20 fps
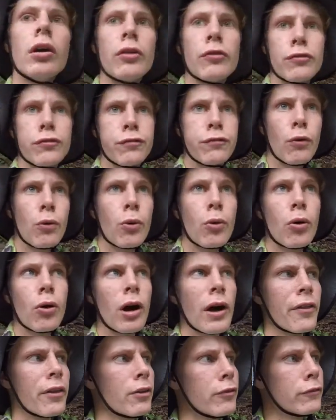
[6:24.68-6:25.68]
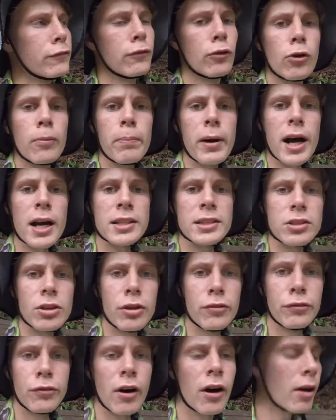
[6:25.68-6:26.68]
four, I think four bass so
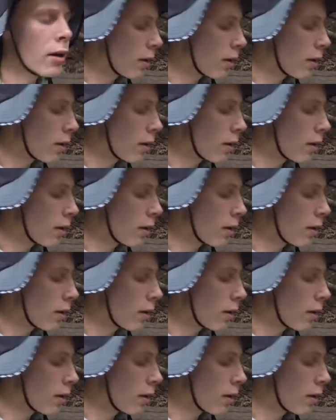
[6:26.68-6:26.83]
far,